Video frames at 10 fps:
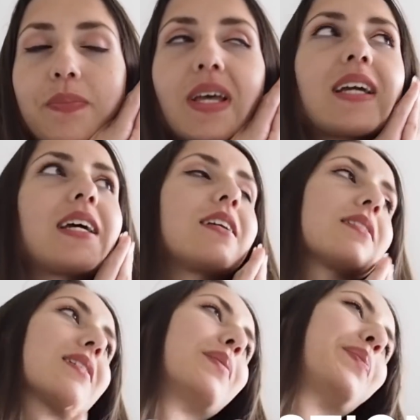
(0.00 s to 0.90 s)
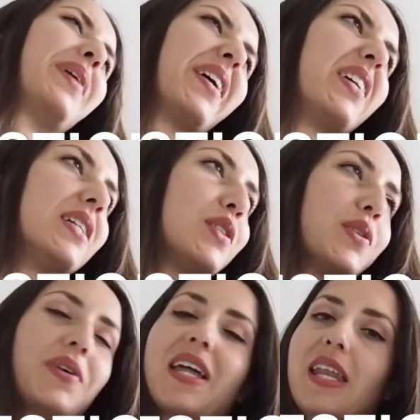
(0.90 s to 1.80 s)
I cannot compare it
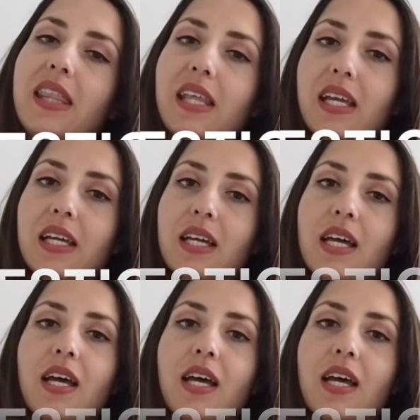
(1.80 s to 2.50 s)
to anything.